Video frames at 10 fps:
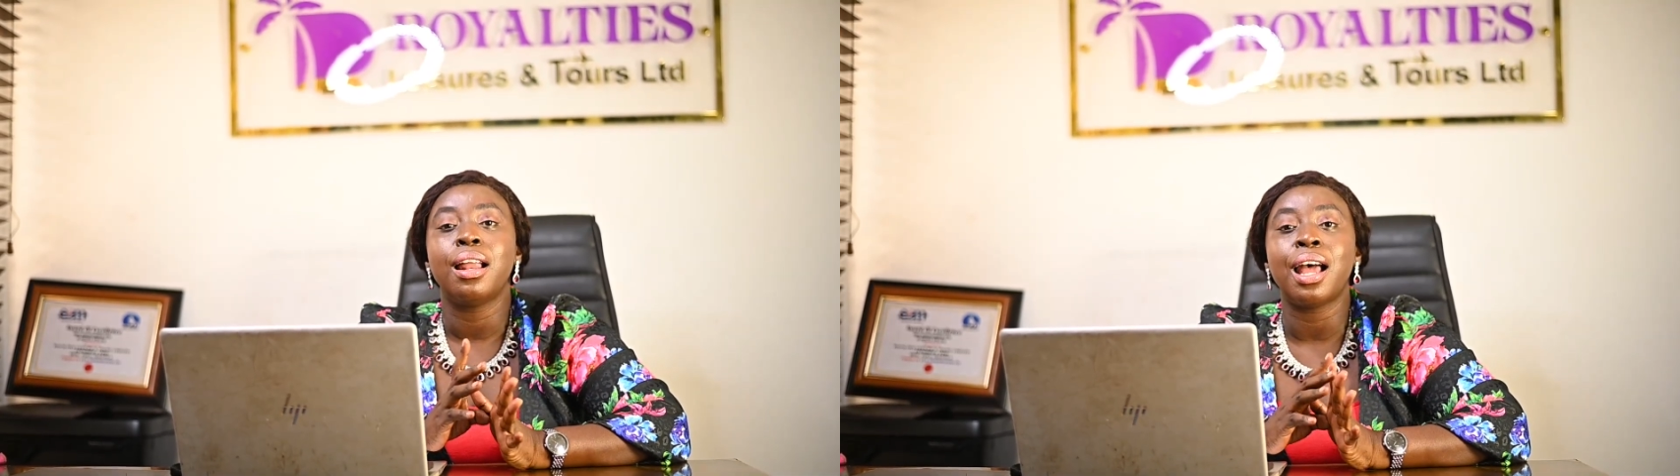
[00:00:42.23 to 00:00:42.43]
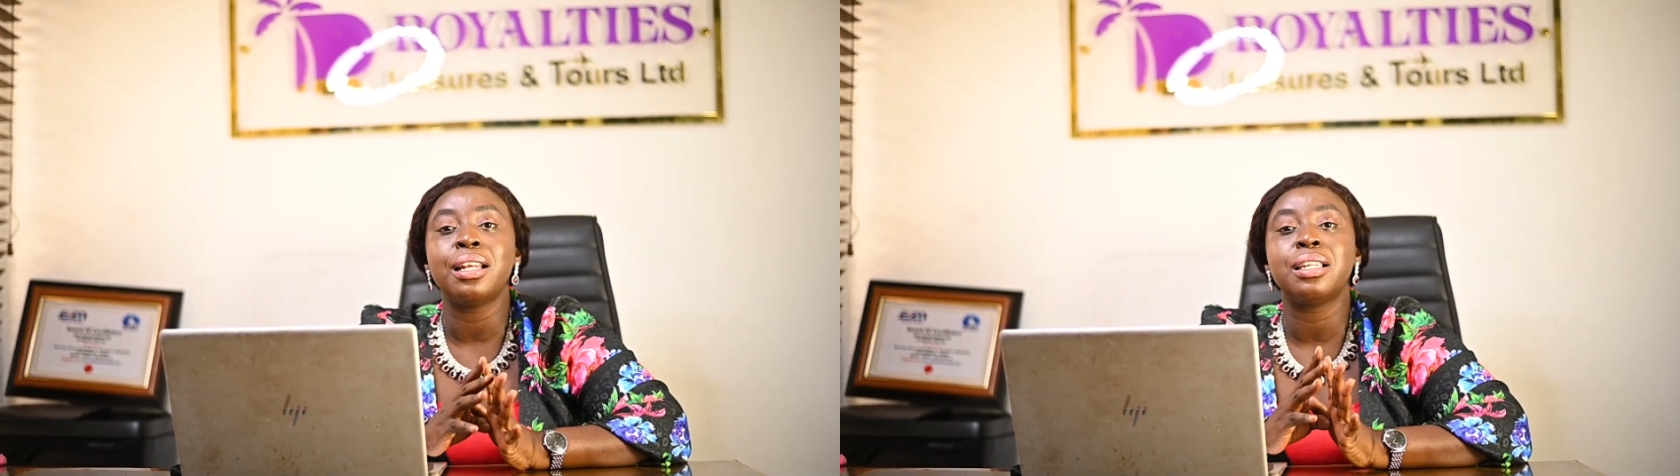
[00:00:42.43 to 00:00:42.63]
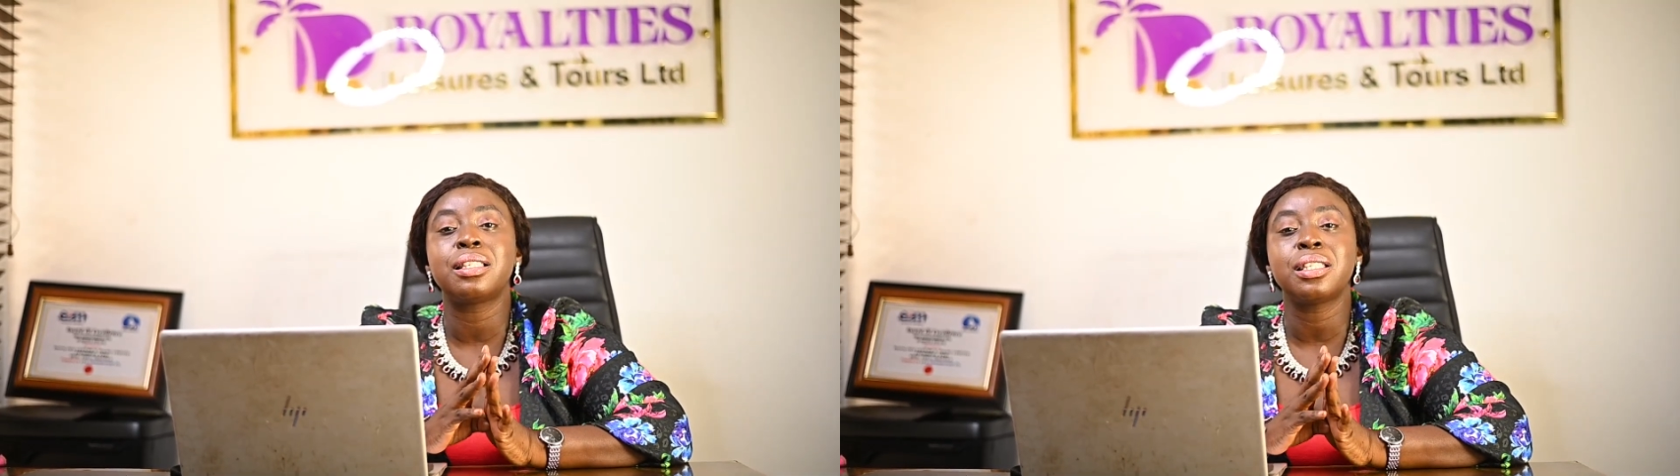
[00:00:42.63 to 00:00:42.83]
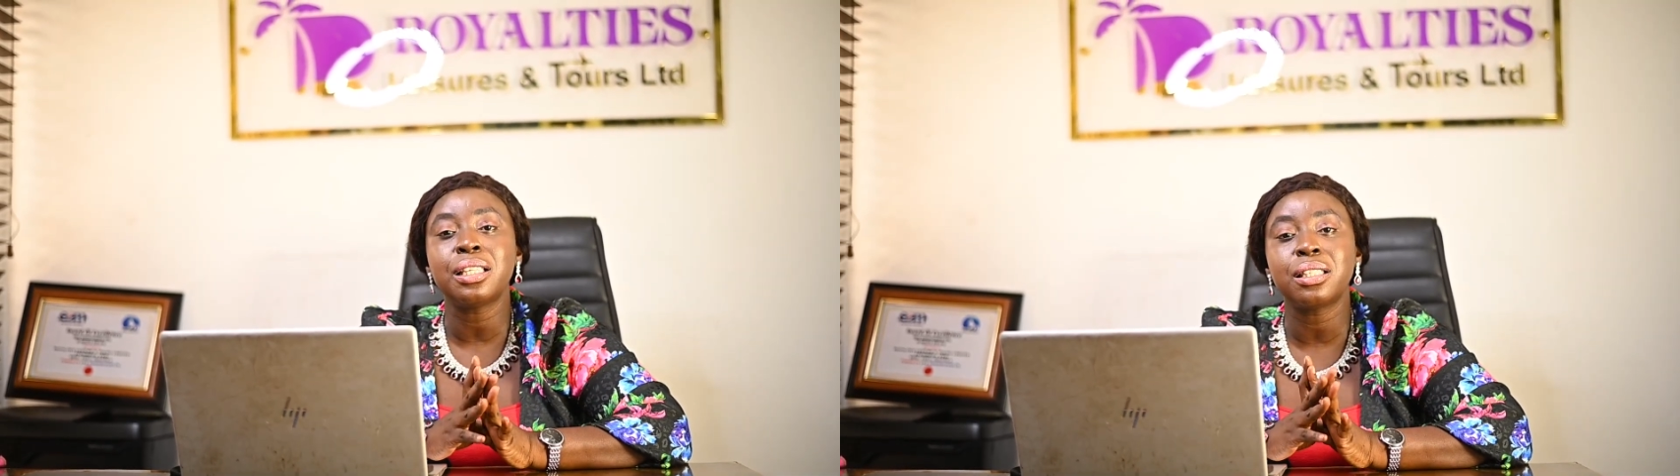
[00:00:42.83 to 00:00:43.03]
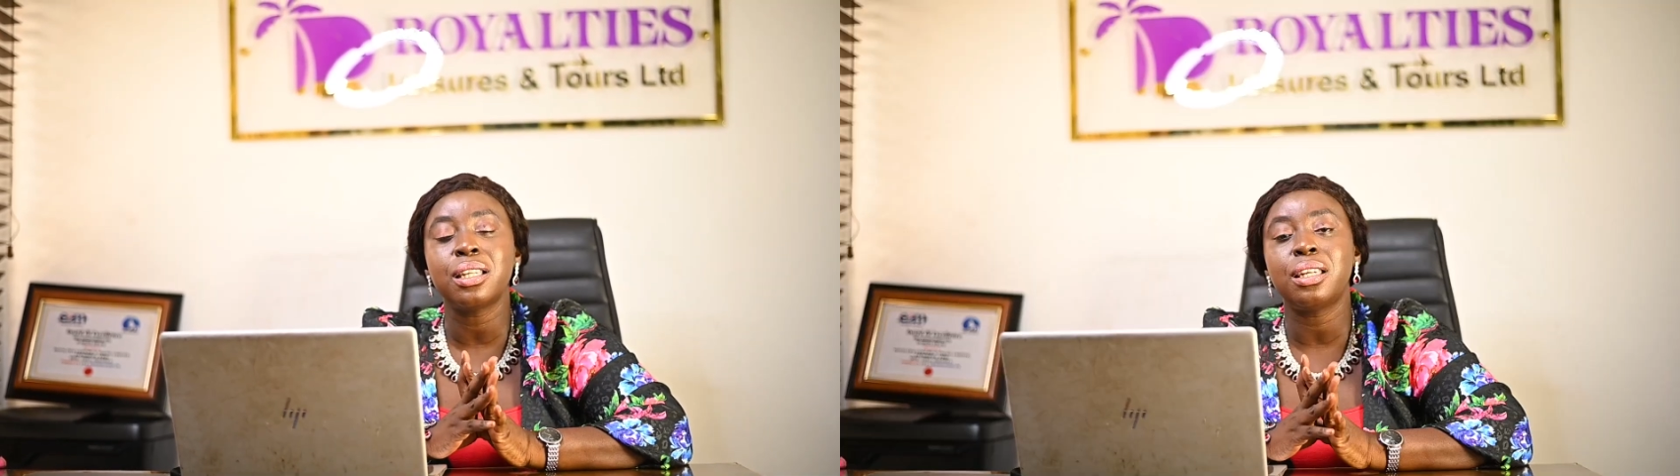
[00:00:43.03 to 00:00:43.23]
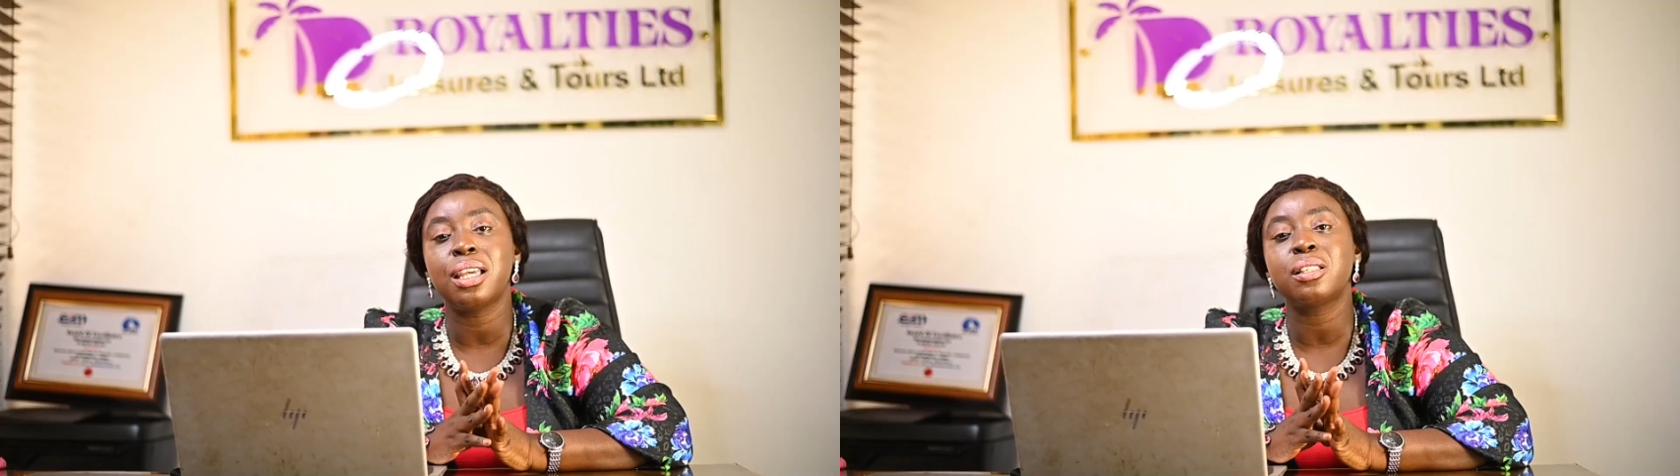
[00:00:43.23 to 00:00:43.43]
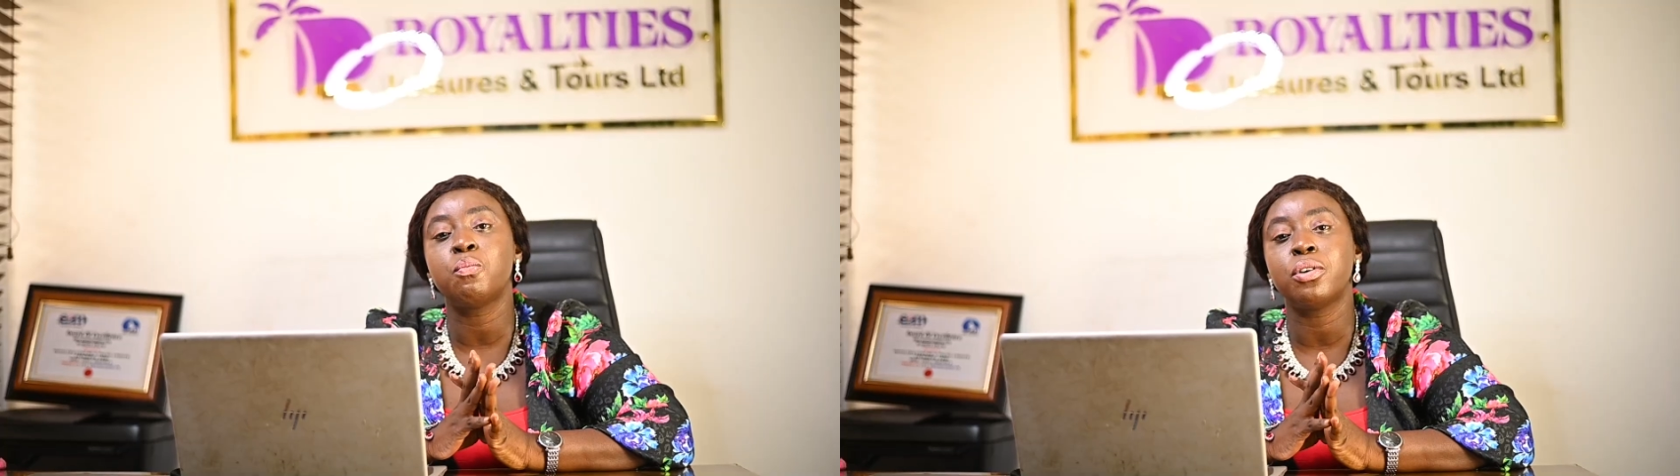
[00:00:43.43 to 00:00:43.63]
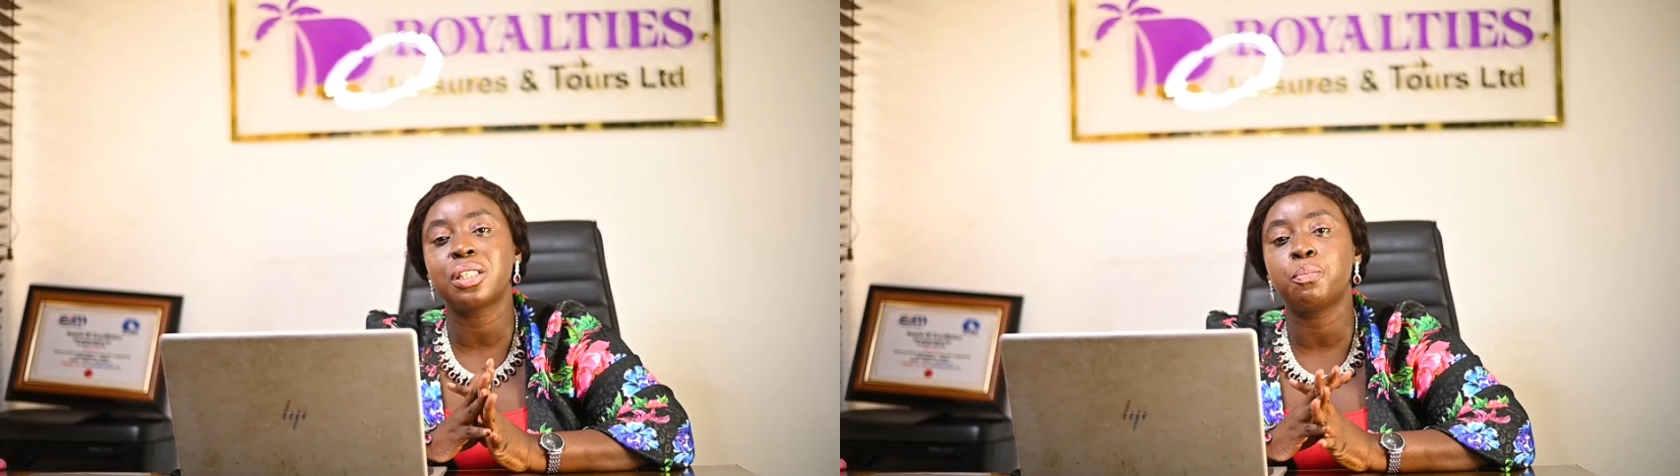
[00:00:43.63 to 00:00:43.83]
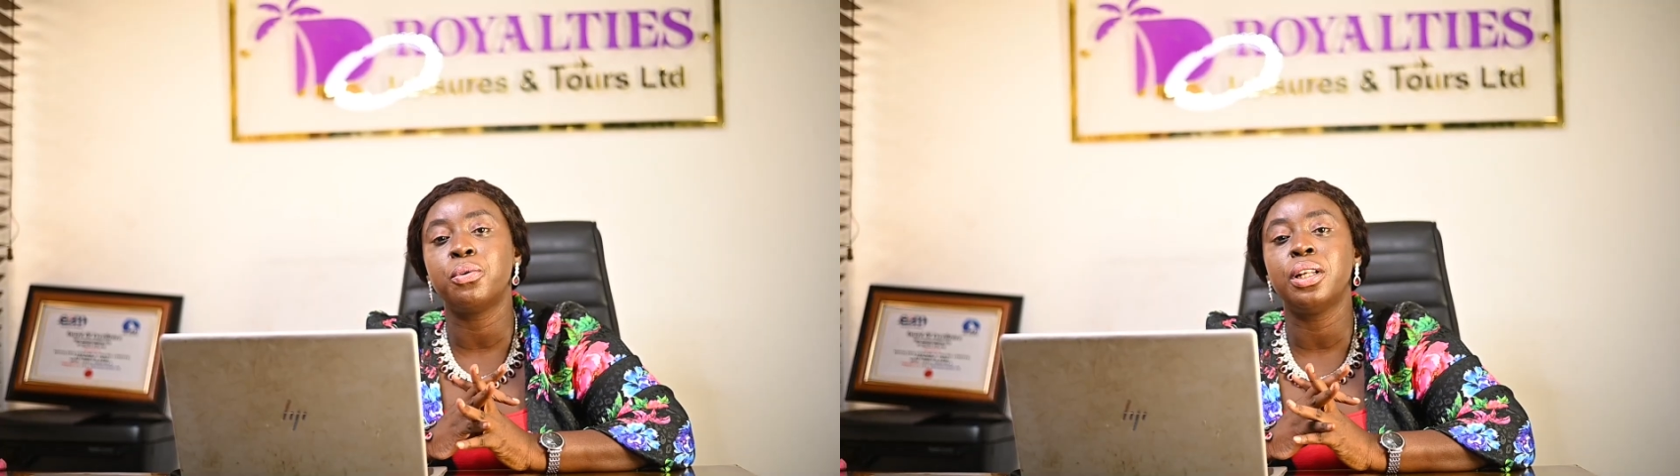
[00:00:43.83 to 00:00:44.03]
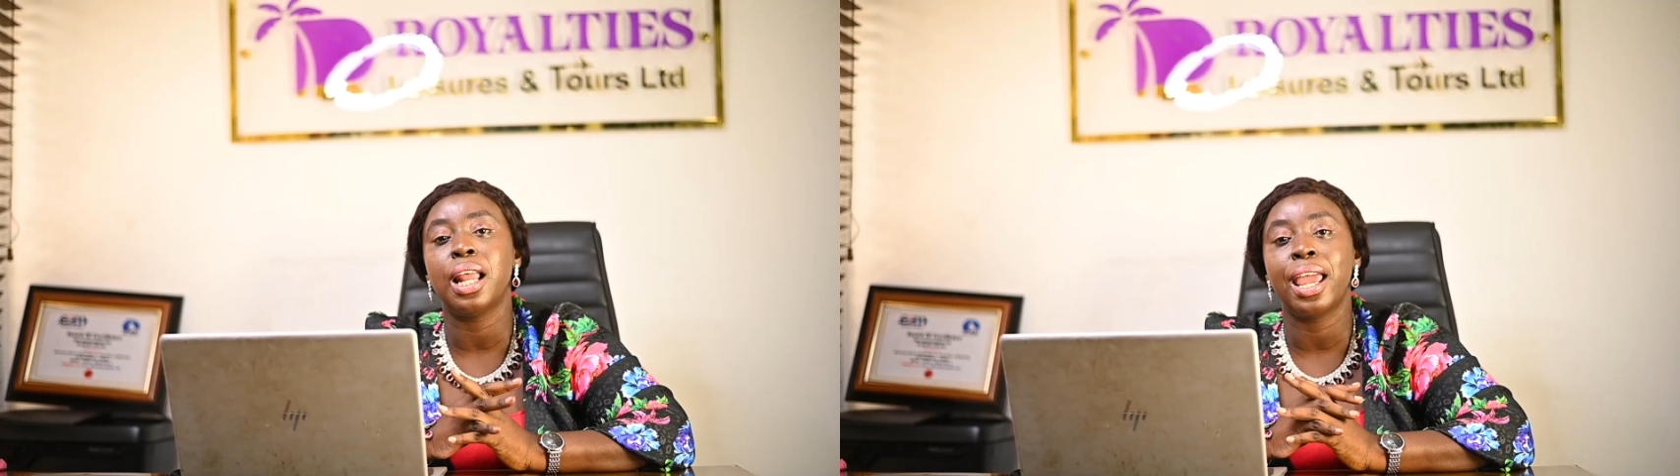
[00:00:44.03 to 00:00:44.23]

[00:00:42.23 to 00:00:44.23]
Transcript: and the 60 days multiple